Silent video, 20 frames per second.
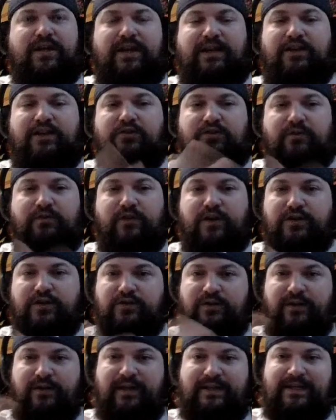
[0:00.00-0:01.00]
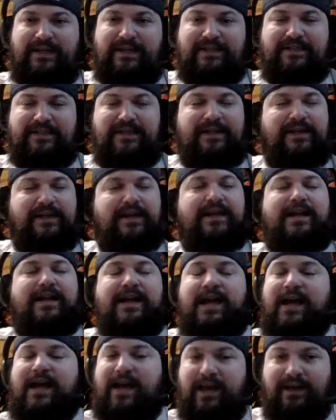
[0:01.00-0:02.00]
hit Universal at Disney,
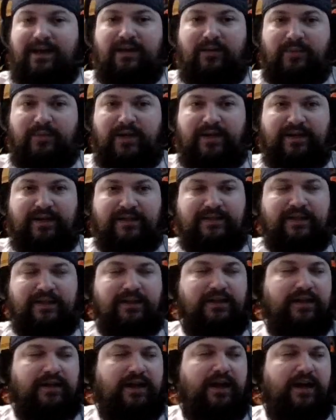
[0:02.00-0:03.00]
ended up getting sick.